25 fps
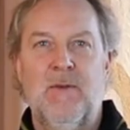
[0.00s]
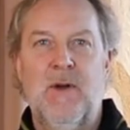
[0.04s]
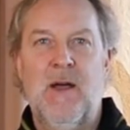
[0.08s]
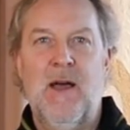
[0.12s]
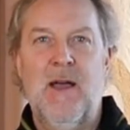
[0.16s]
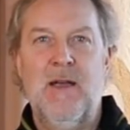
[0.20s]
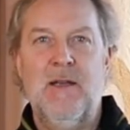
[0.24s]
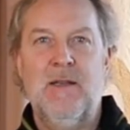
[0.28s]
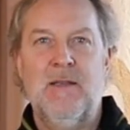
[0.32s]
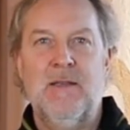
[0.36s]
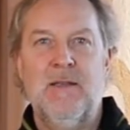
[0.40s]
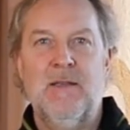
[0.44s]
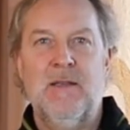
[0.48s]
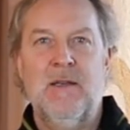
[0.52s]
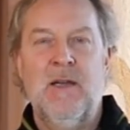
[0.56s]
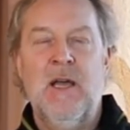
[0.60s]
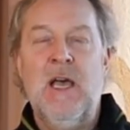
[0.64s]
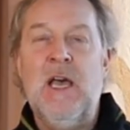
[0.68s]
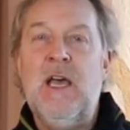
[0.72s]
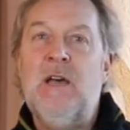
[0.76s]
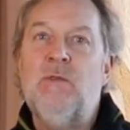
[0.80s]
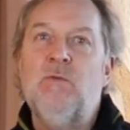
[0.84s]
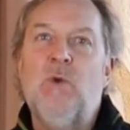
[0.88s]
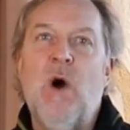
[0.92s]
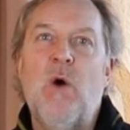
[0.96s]
Right?
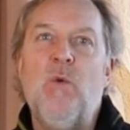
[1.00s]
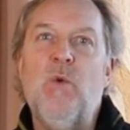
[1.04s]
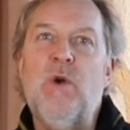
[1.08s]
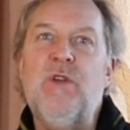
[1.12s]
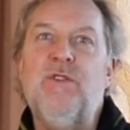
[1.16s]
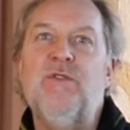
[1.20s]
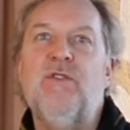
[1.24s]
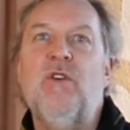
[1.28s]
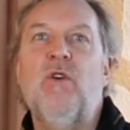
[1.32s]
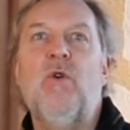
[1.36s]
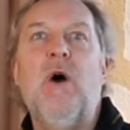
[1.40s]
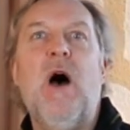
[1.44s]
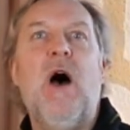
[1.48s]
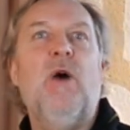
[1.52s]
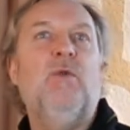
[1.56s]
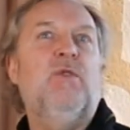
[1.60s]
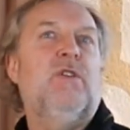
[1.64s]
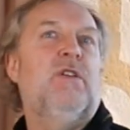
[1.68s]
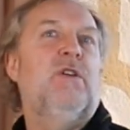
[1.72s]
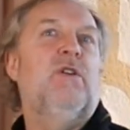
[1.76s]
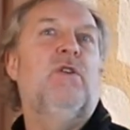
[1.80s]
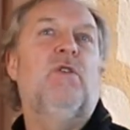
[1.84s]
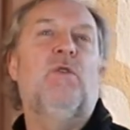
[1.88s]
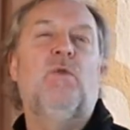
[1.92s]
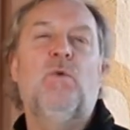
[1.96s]
Where we throw out
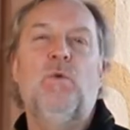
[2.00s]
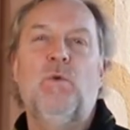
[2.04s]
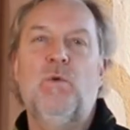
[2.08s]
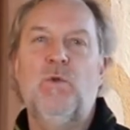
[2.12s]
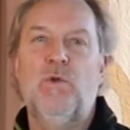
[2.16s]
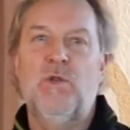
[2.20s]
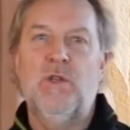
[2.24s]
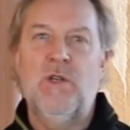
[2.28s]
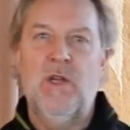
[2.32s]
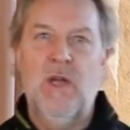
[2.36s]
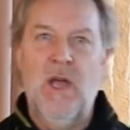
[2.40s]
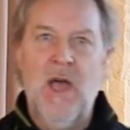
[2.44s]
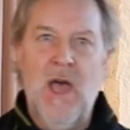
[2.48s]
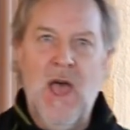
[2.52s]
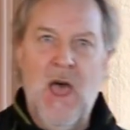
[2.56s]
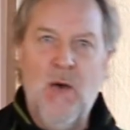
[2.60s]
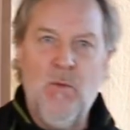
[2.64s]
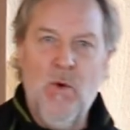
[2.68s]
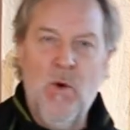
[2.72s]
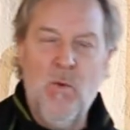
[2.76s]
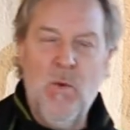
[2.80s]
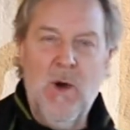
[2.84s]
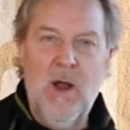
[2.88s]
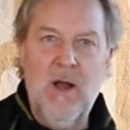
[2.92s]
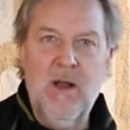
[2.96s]
the old and
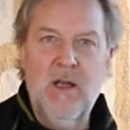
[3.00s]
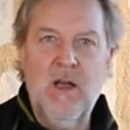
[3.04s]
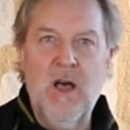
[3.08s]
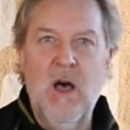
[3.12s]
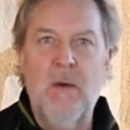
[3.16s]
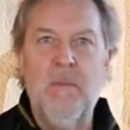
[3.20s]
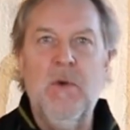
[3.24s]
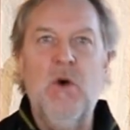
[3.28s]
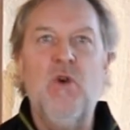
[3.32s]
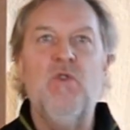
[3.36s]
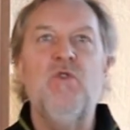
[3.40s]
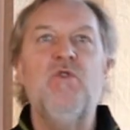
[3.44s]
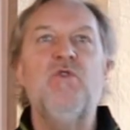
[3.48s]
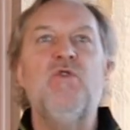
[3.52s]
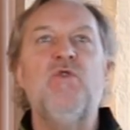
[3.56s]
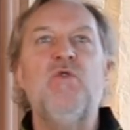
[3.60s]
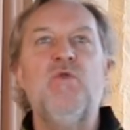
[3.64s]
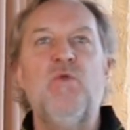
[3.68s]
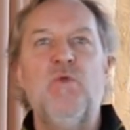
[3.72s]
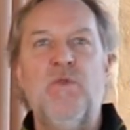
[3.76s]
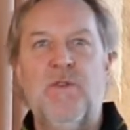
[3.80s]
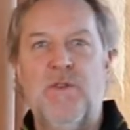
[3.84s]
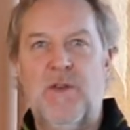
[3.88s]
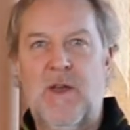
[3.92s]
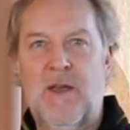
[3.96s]
we welcome a
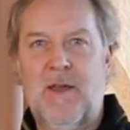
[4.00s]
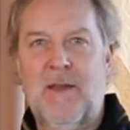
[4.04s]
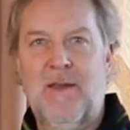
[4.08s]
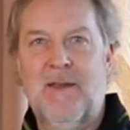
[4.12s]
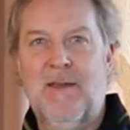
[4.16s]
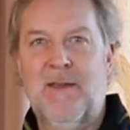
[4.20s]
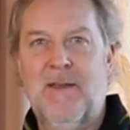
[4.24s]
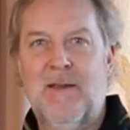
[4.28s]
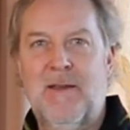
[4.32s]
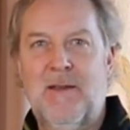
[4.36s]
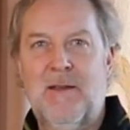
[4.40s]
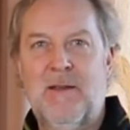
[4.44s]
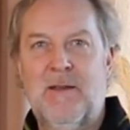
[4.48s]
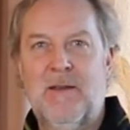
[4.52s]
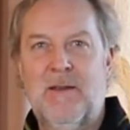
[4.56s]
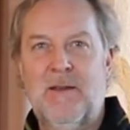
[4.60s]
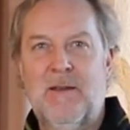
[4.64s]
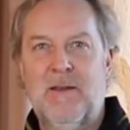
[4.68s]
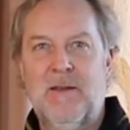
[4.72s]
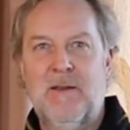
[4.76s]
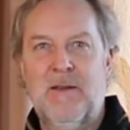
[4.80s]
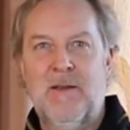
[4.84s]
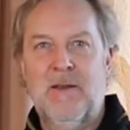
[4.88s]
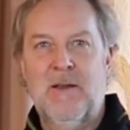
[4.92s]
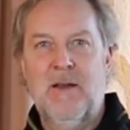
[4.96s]
new thing.
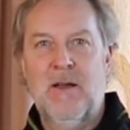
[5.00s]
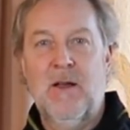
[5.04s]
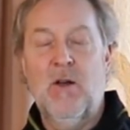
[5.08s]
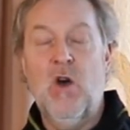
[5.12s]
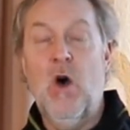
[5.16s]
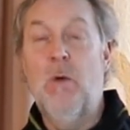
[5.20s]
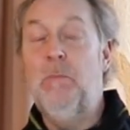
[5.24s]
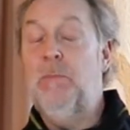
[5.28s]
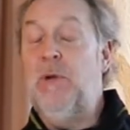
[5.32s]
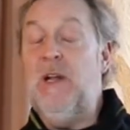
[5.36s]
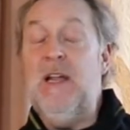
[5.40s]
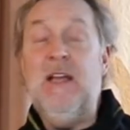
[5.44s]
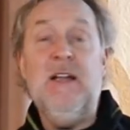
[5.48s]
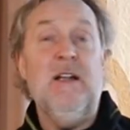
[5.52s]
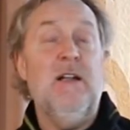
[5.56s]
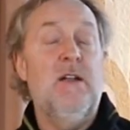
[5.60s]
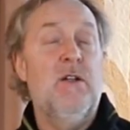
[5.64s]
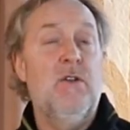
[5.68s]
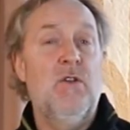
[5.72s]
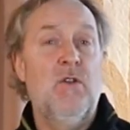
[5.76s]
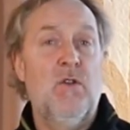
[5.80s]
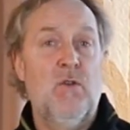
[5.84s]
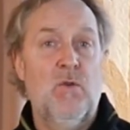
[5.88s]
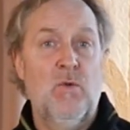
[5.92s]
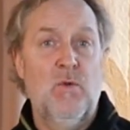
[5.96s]
Completely
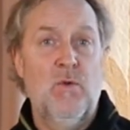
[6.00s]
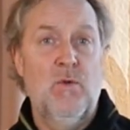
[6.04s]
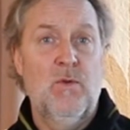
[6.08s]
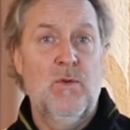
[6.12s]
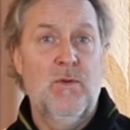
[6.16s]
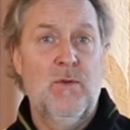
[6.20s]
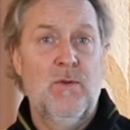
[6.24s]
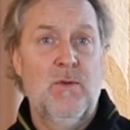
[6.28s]
new.